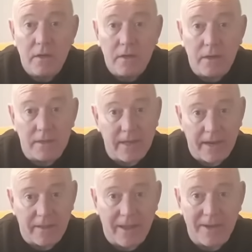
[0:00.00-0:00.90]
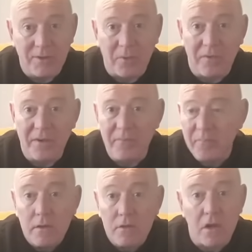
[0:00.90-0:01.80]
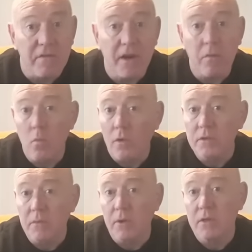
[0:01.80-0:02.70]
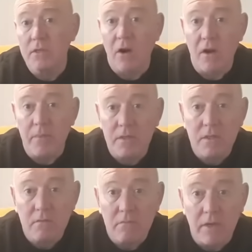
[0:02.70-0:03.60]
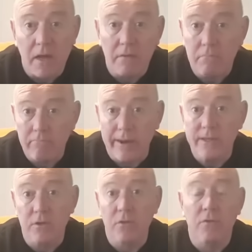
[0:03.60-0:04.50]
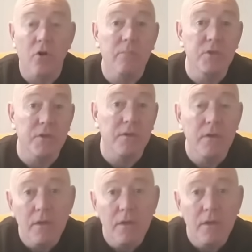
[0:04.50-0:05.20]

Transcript: and take the edge off it. So if you didn't want them on timers, then that is another option.